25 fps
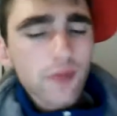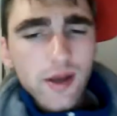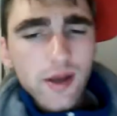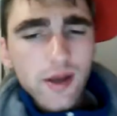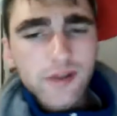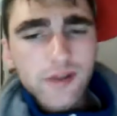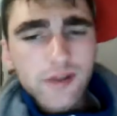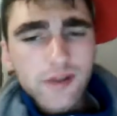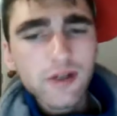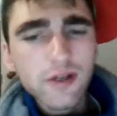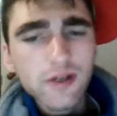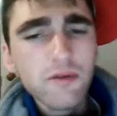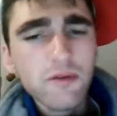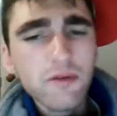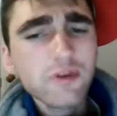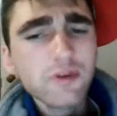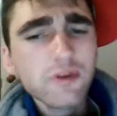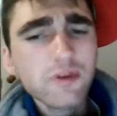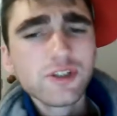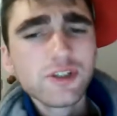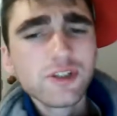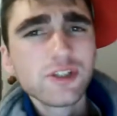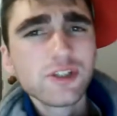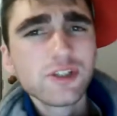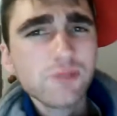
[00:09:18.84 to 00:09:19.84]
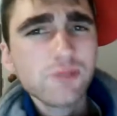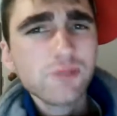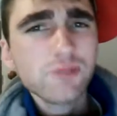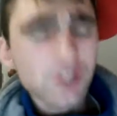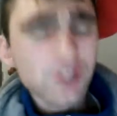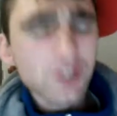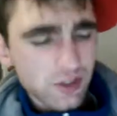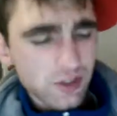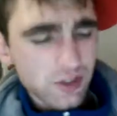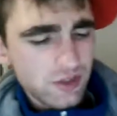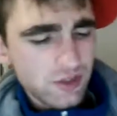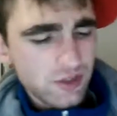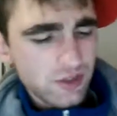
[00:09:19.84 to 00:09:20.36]
is that I'm a bit
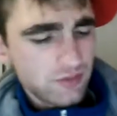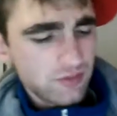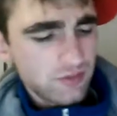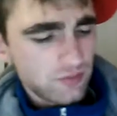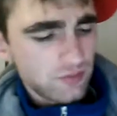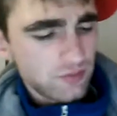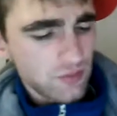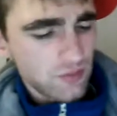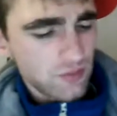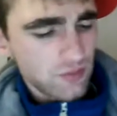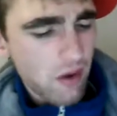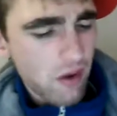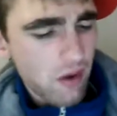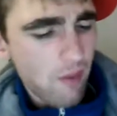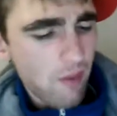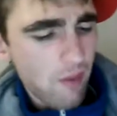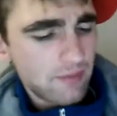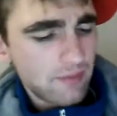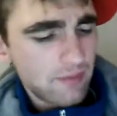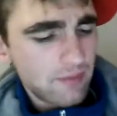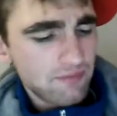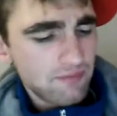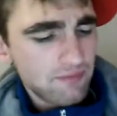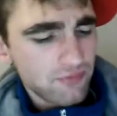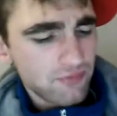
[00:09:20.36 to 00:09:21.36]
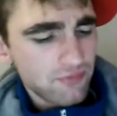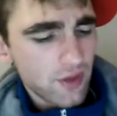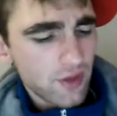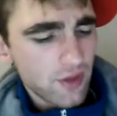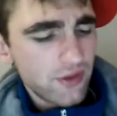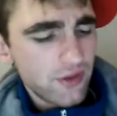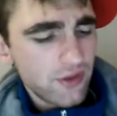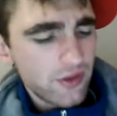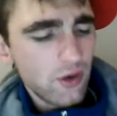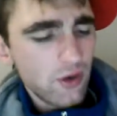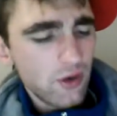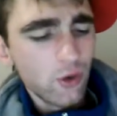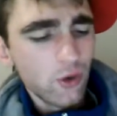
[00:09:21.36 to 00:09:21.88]
suspicious
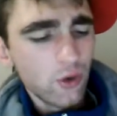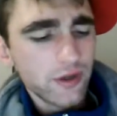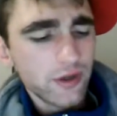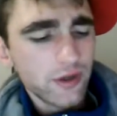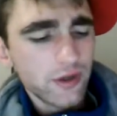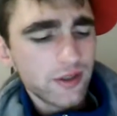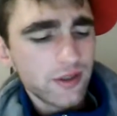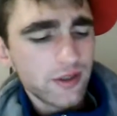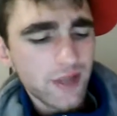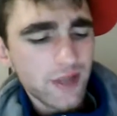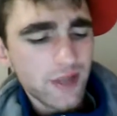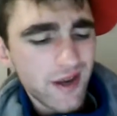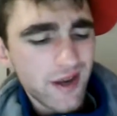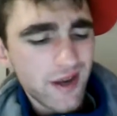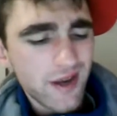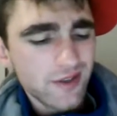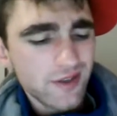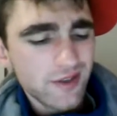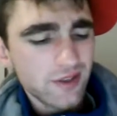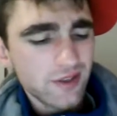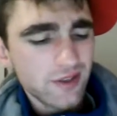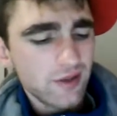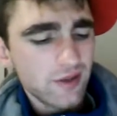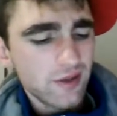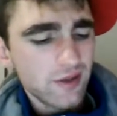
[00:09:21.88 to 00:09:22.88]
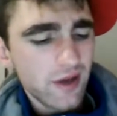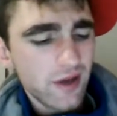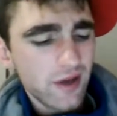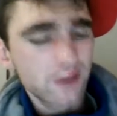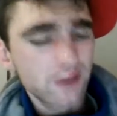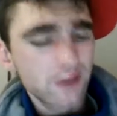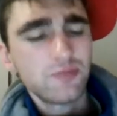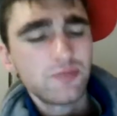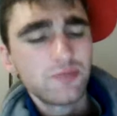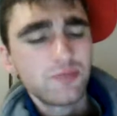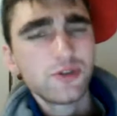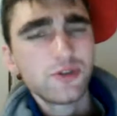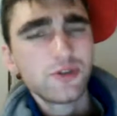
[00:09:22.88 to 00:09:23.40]
that all it contains as a
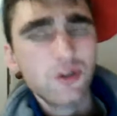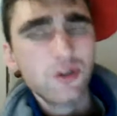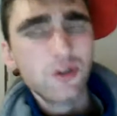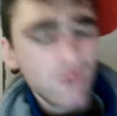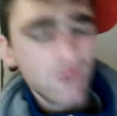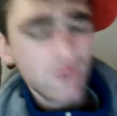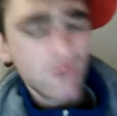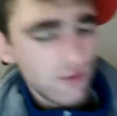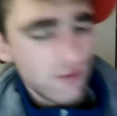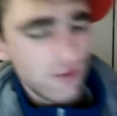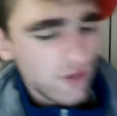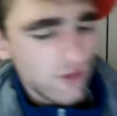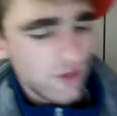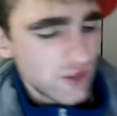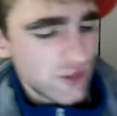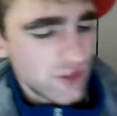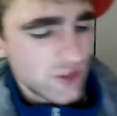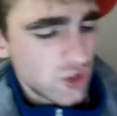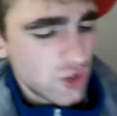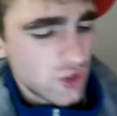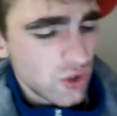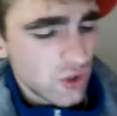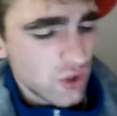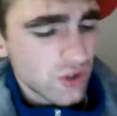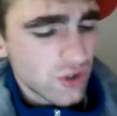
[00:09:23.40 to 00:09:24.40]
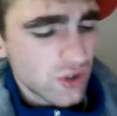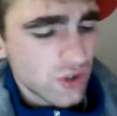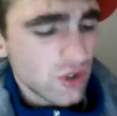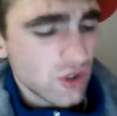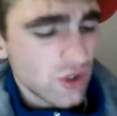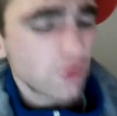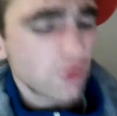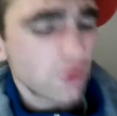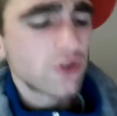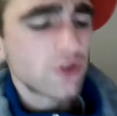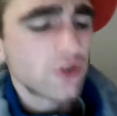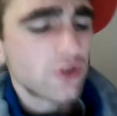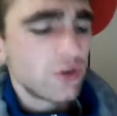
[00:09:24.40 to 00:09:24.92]
preservative is sugar, salt
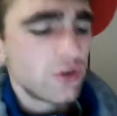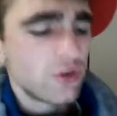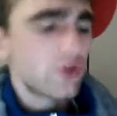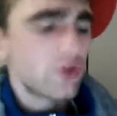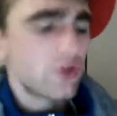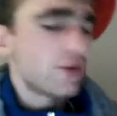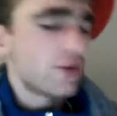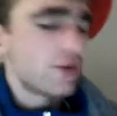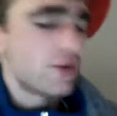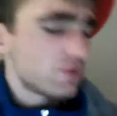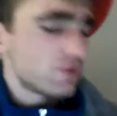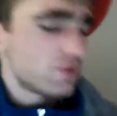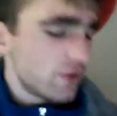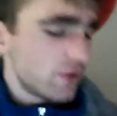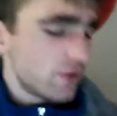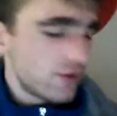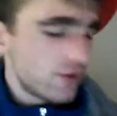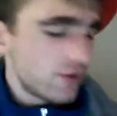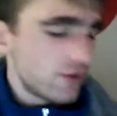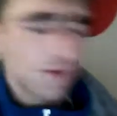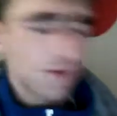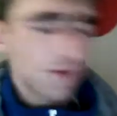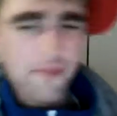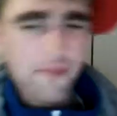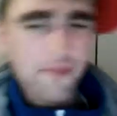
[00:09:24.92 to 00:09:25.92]
and glucose, because